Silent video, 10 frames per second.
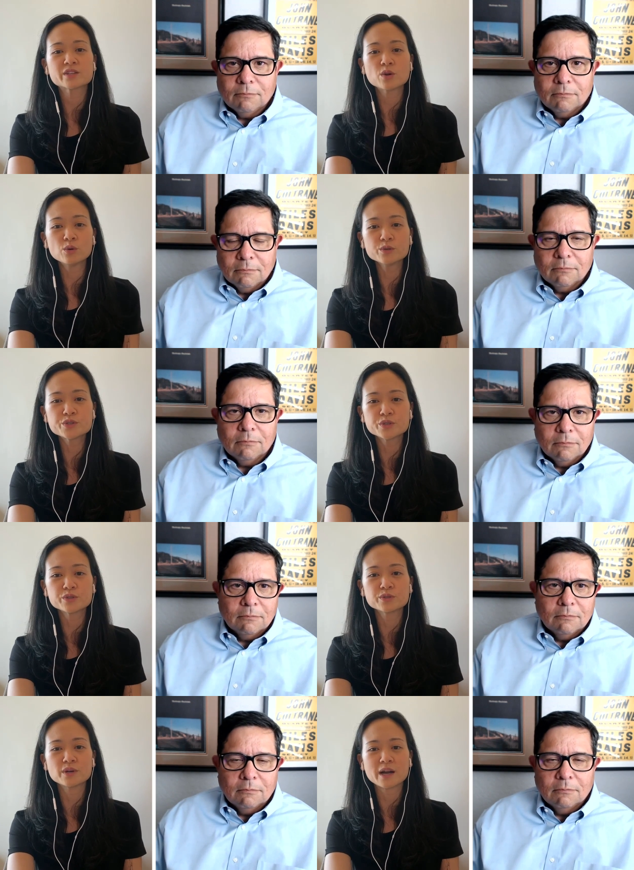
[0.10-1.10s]
Speaker 1: I told
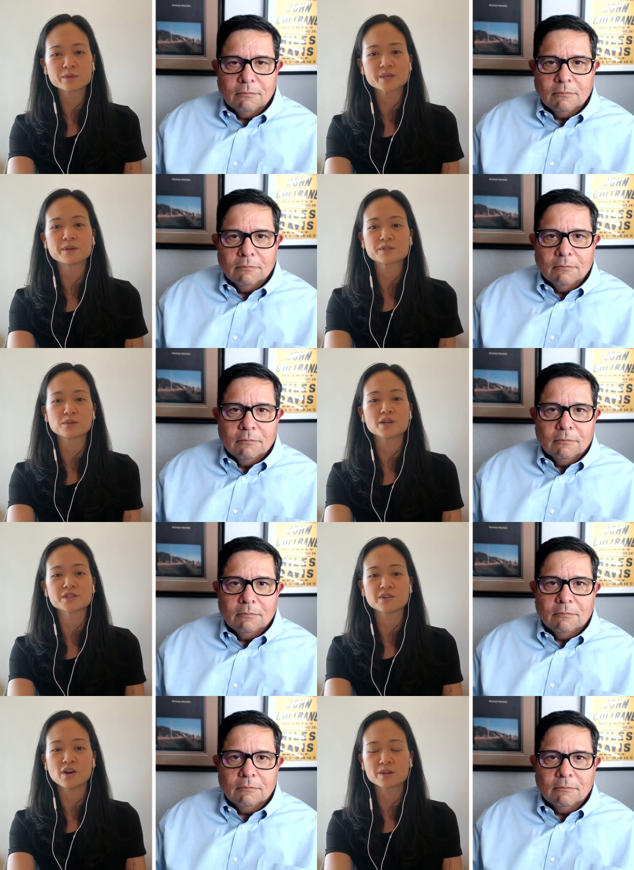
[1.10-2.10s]
you I was about to launch
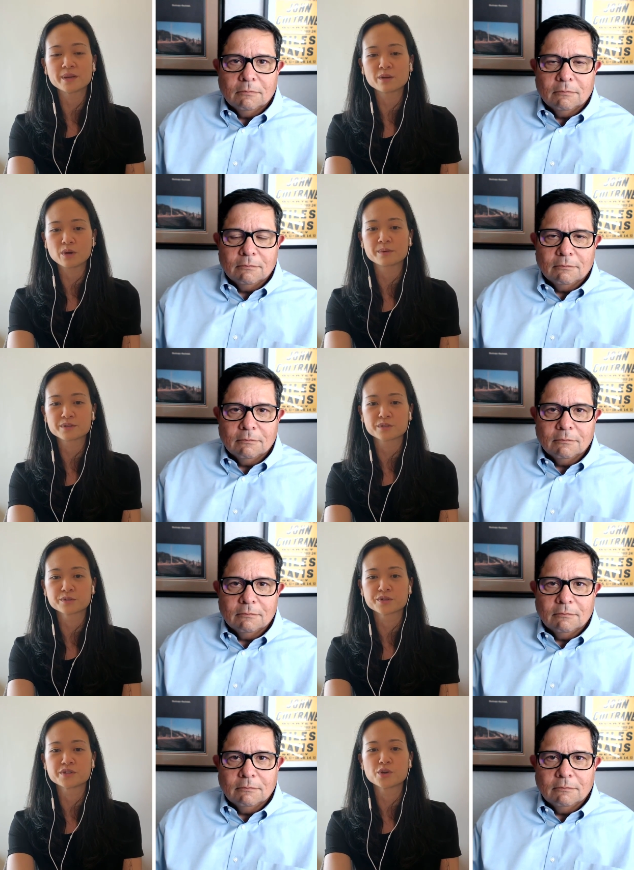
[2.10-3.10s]
an automated webinar
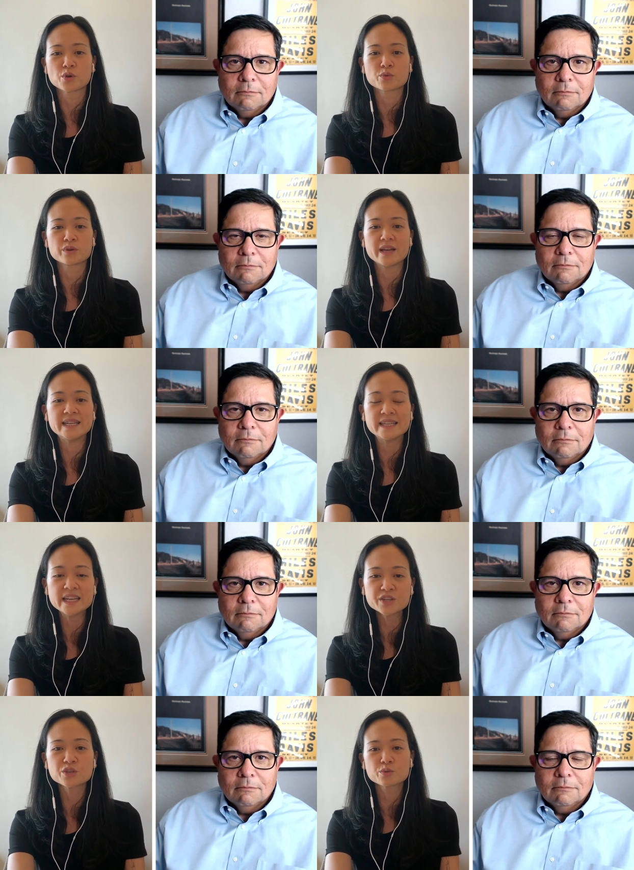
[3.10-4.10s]
solution, your
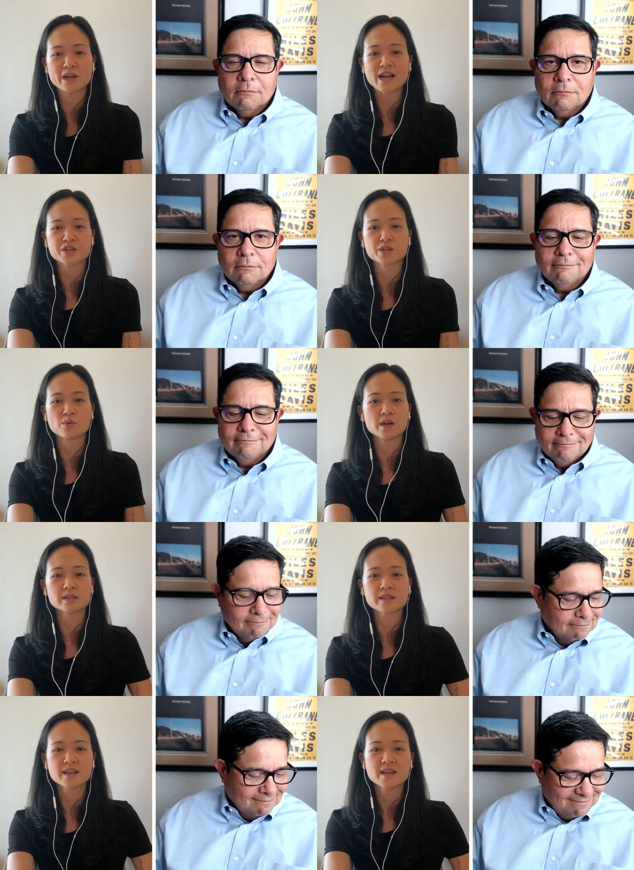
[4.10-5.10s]
initial reaction
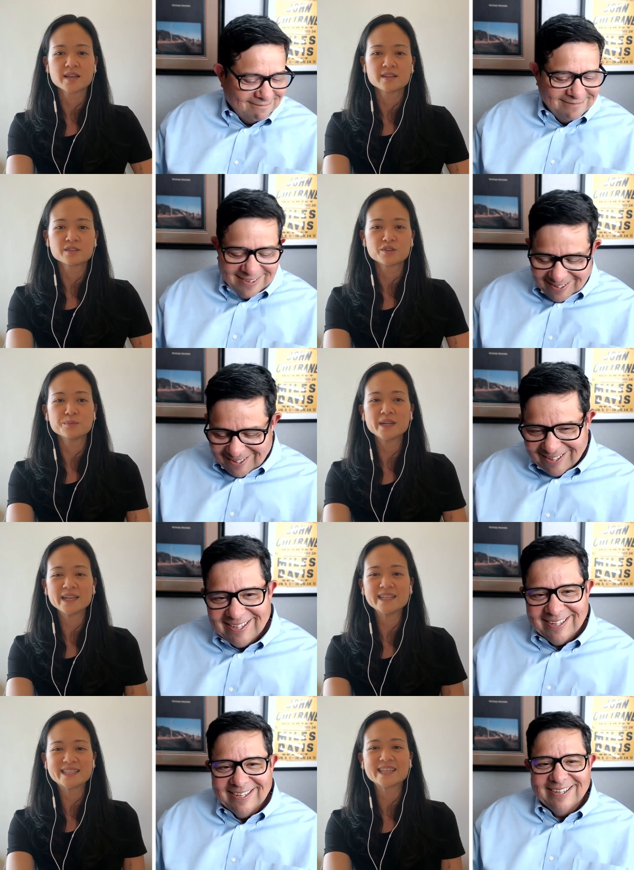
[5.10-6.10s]
was, so you mean I
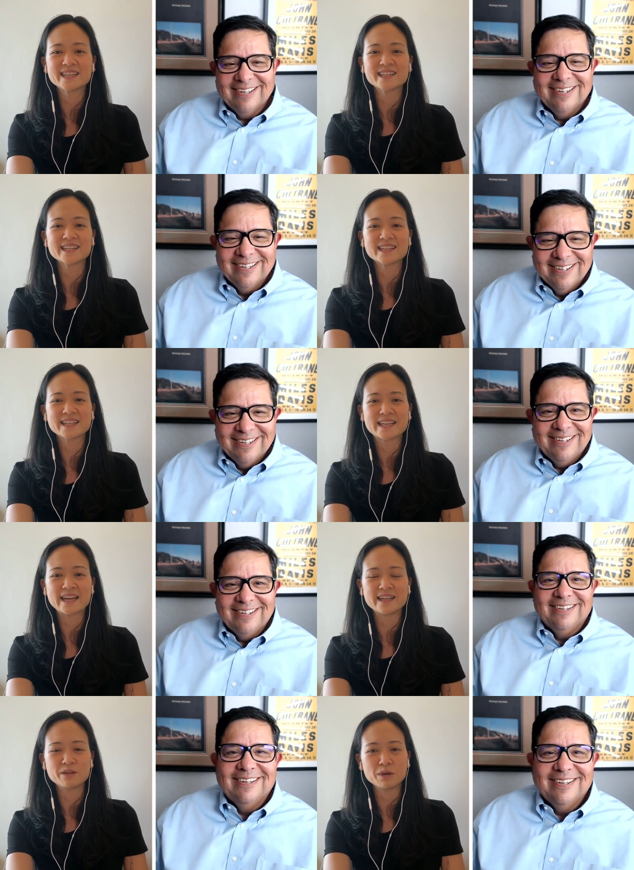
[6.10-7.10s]
need to
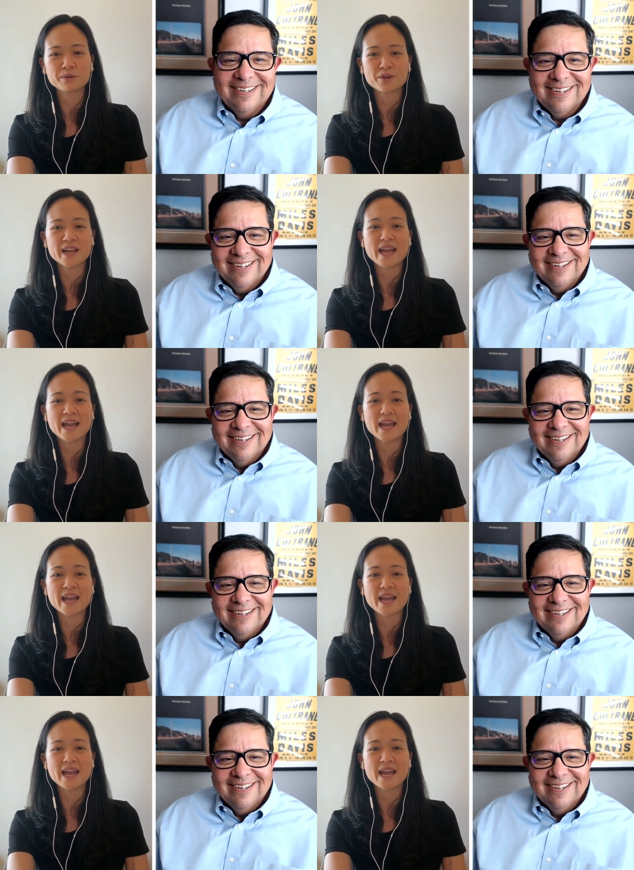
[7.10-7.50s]
get eWebinar